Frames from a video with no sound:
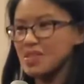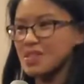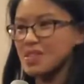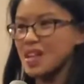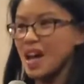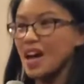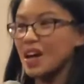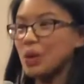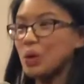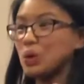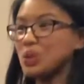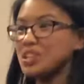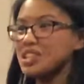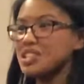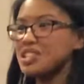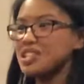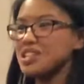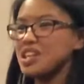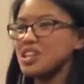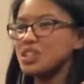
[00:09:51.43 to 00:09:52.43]
Not only
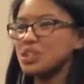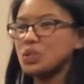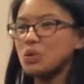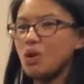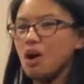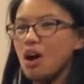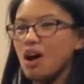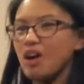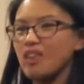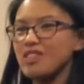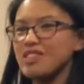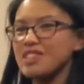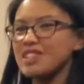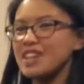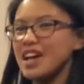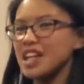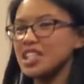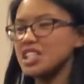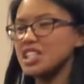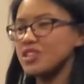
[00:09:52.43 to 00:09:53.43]
did they do all these
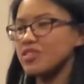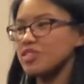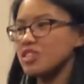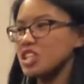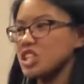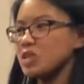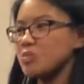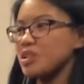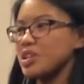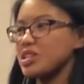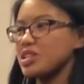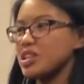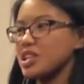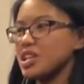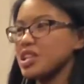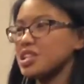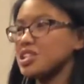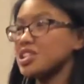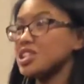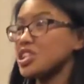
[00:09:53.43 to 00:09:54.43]
activities, but they
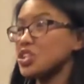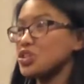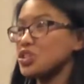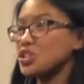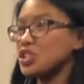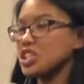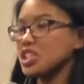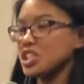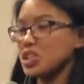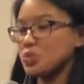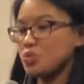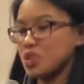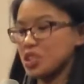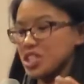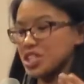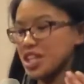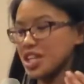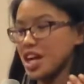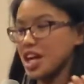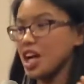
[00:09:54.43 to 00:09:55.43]
continuously
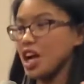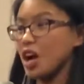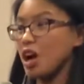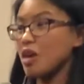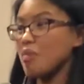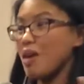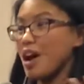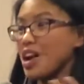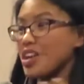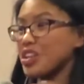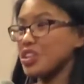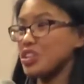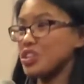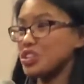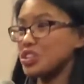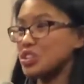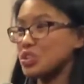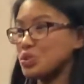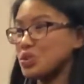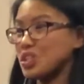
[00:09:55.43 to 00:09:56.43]
would check up on
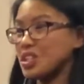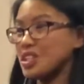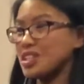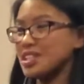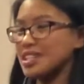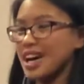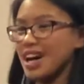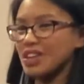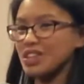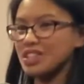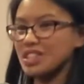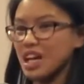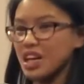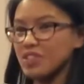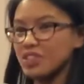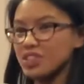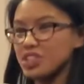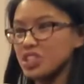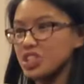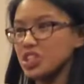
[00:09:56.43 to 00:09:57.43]
their students
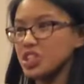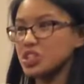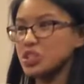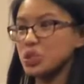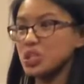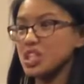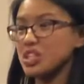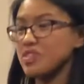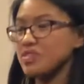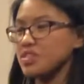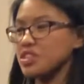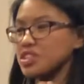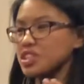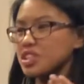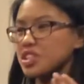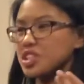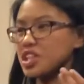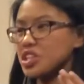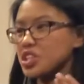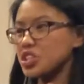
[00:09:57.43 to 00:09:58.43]
outside of church or even
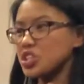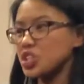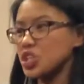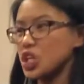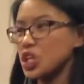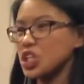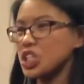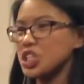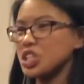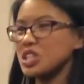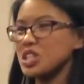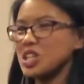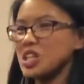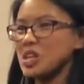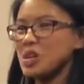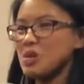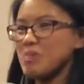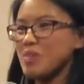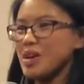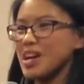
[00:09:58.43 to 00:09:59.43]
just in church
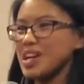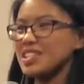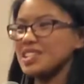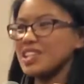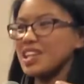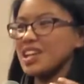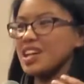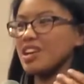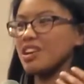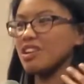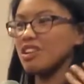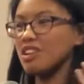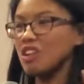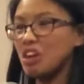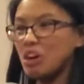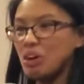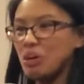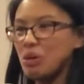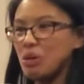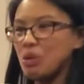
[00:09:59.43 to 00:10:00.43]
by saying
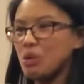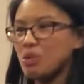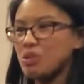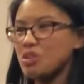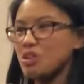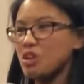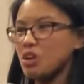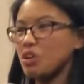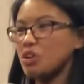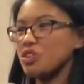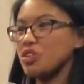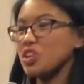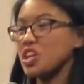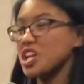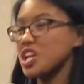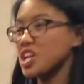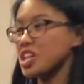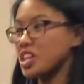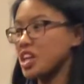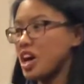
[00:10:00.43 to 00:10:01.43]
hello,
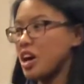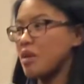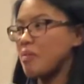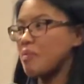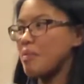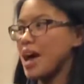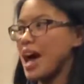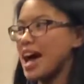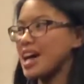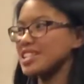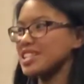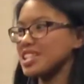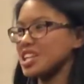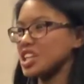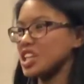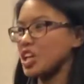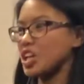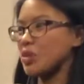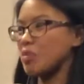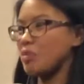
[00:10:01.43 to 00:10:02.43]
greeting them,
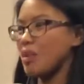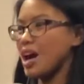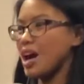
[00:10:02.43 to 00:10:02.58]
asking them